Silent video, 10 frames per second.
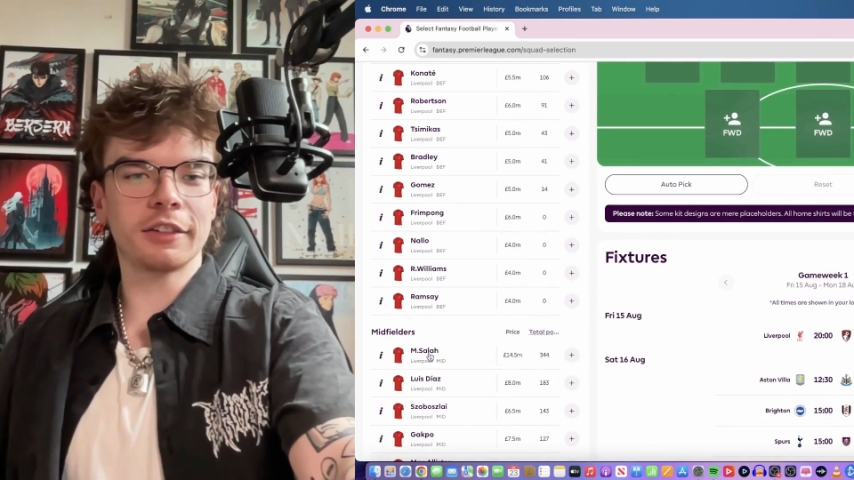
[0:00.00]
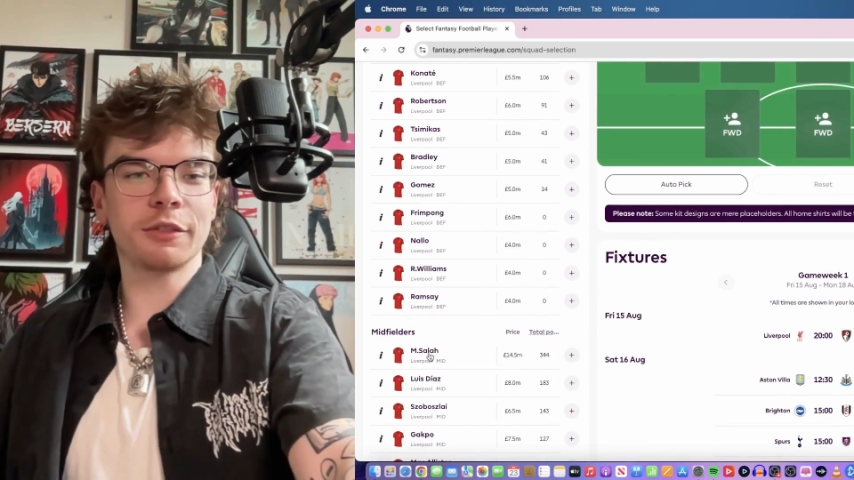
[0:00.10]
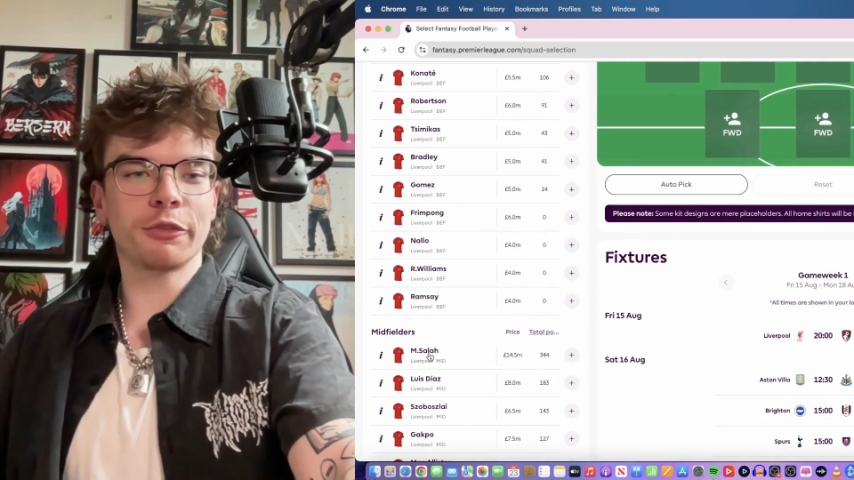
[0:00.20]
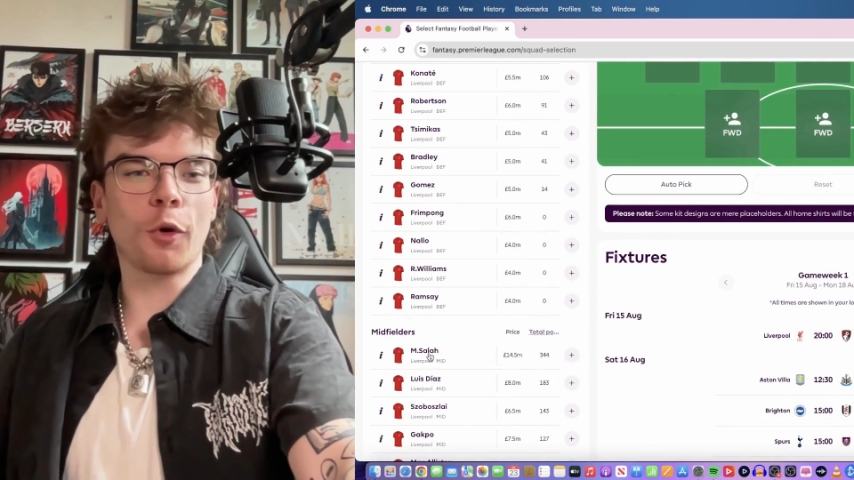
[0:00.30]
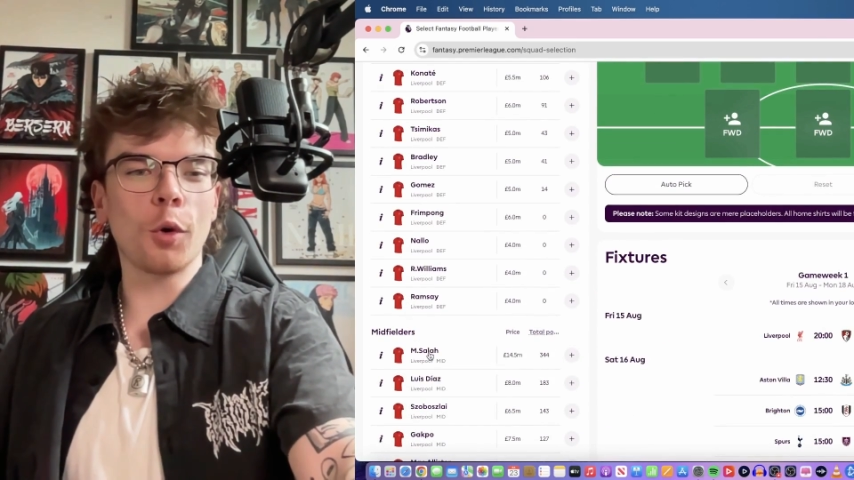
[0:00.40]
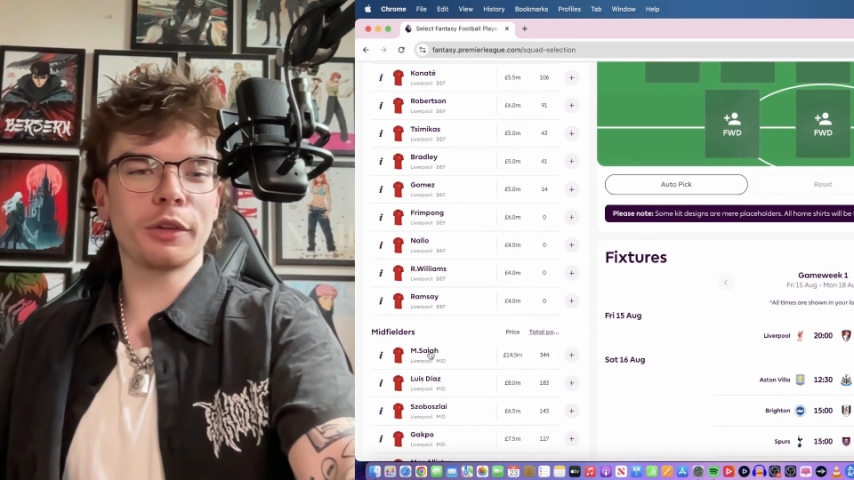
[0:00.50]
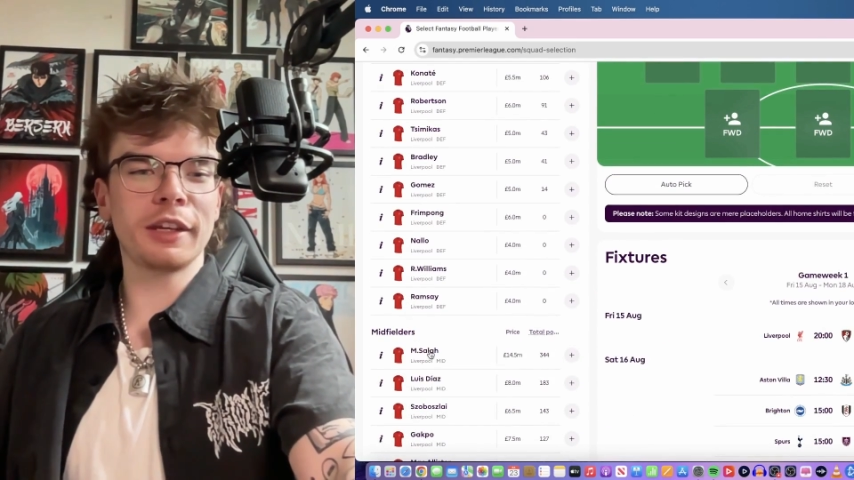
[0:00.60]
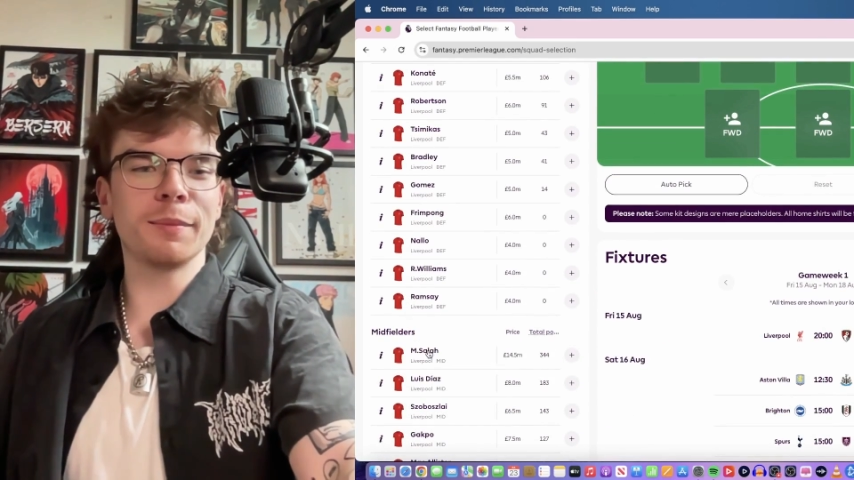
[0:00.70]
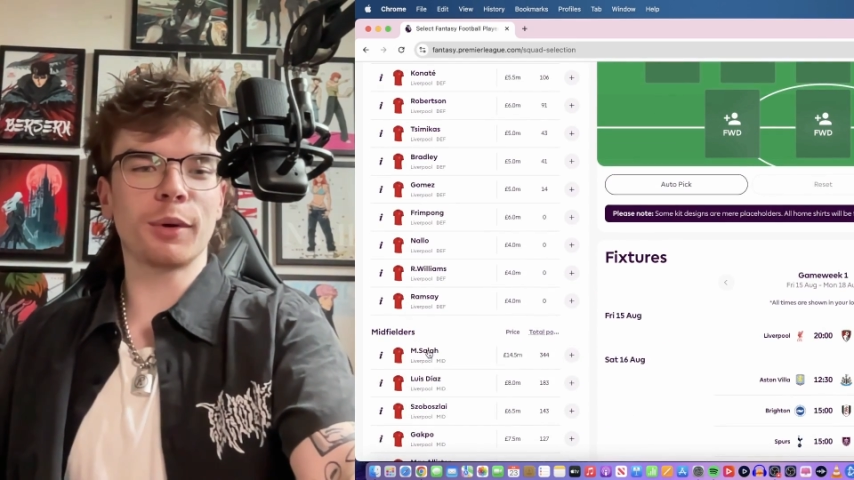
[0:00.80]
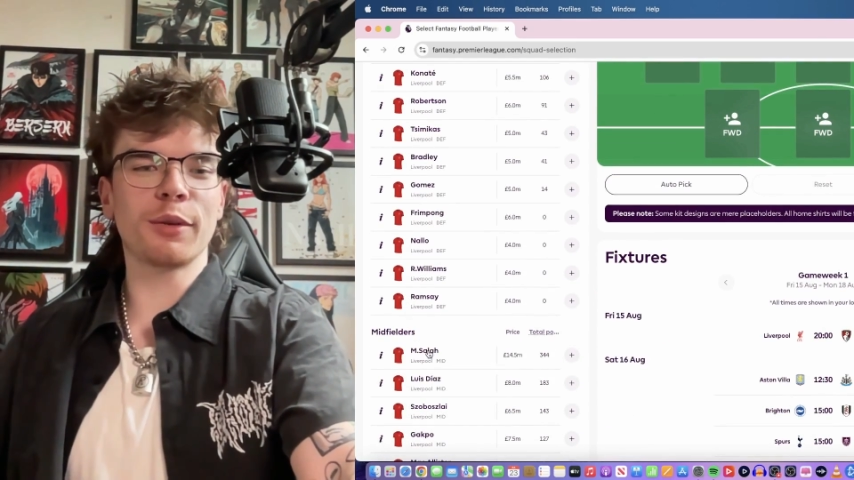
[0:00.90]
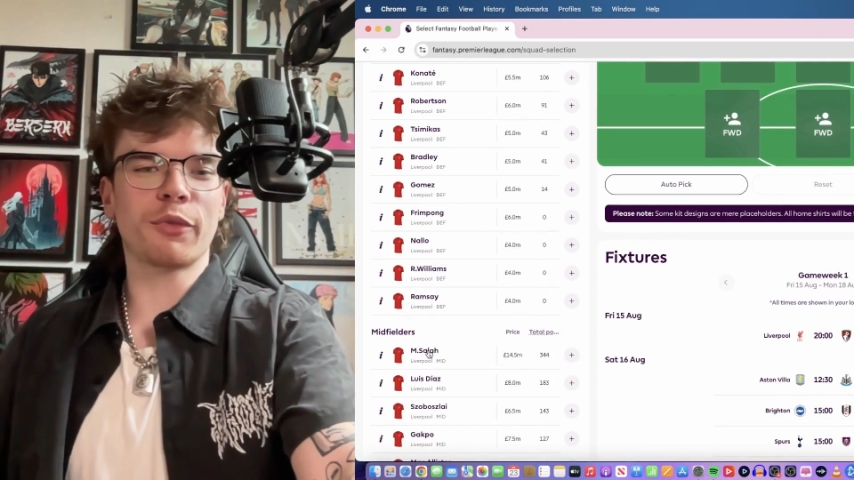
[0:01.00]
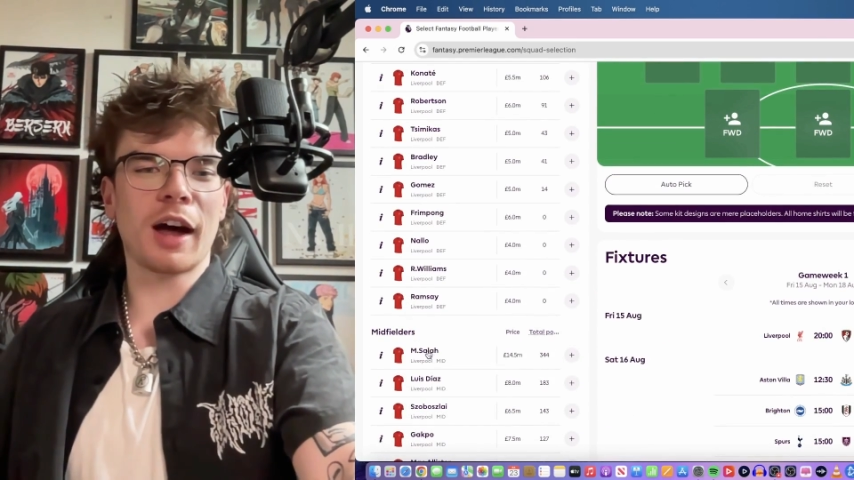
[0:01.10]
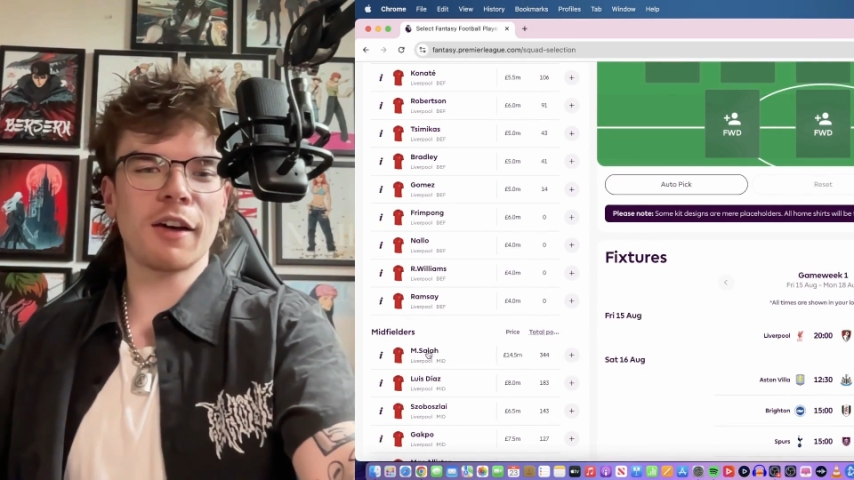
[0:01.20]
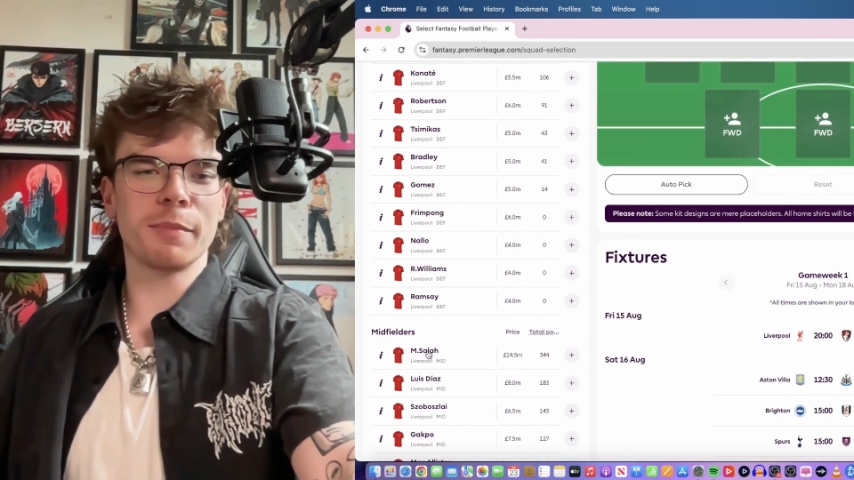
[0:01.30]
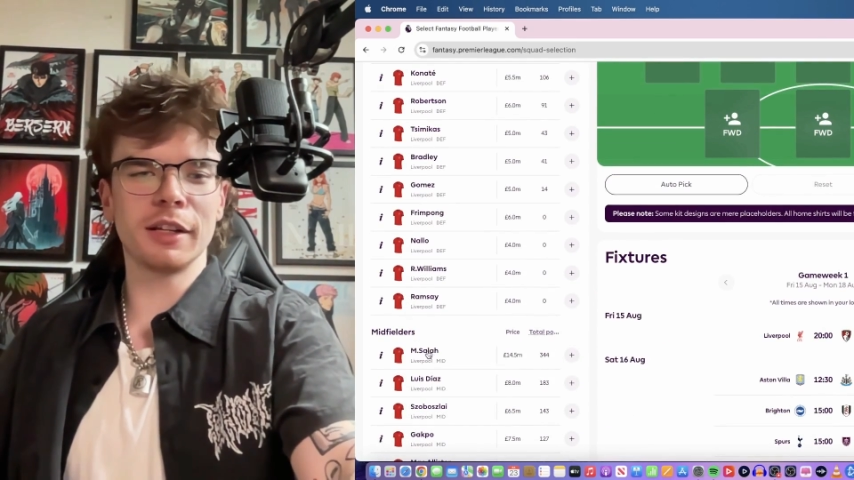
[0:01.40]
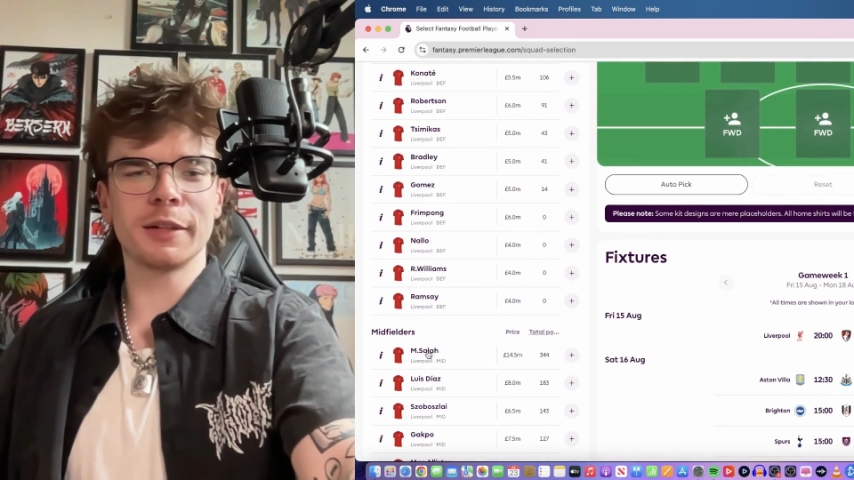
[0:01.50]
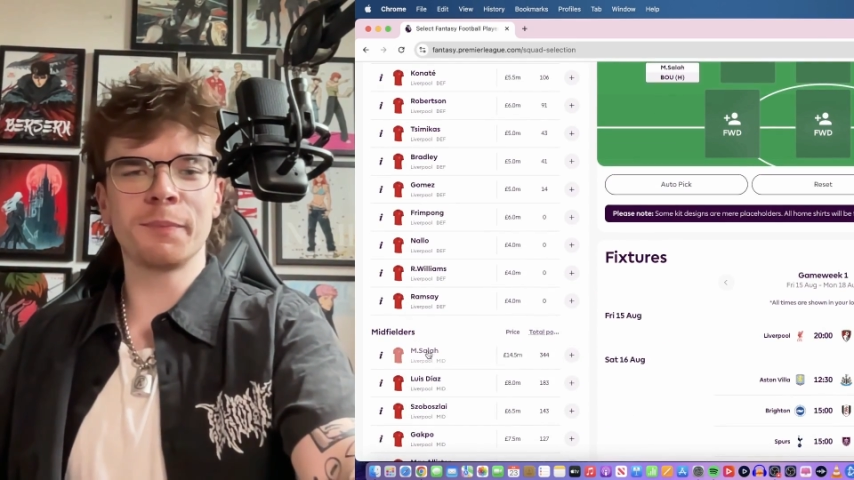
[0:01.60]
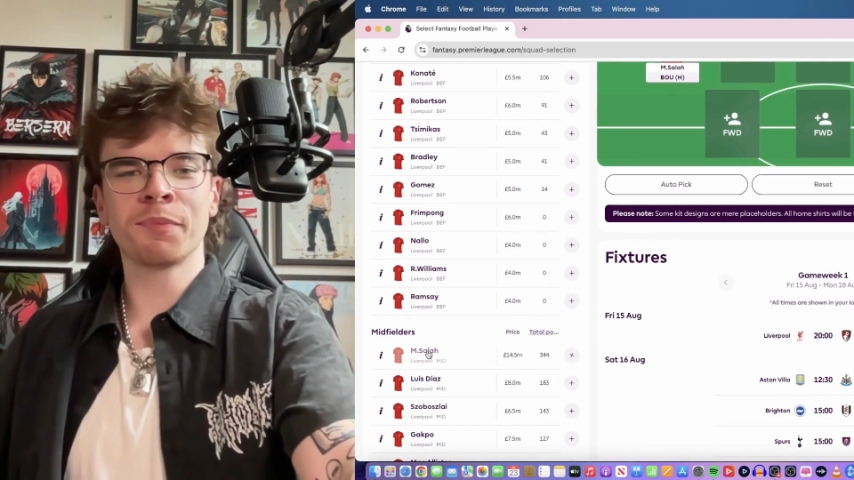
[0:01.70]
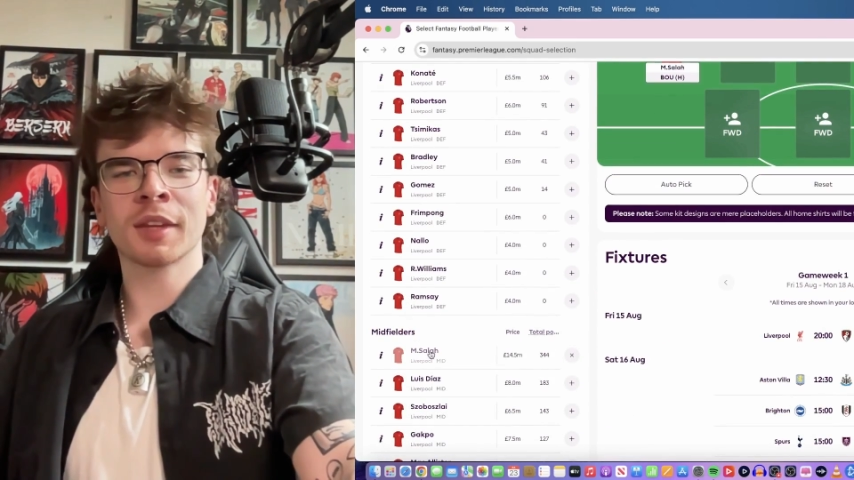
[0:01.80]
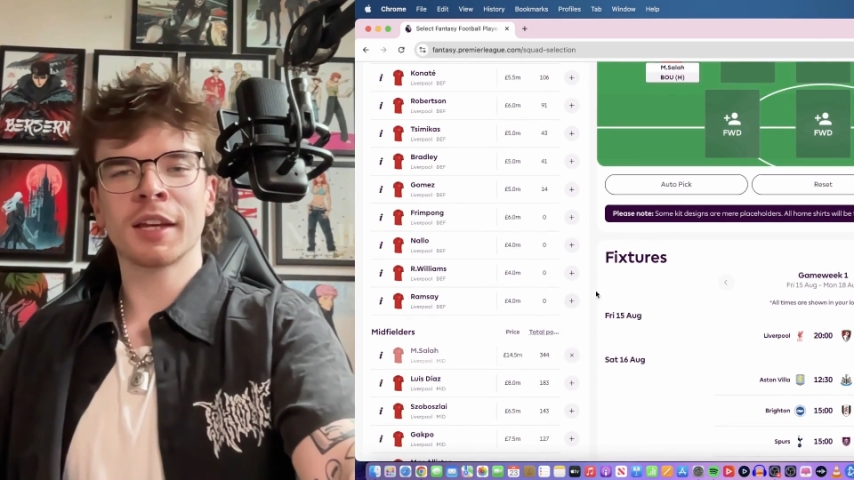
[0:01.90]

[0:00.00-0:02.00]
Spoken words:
He's 14.5 million,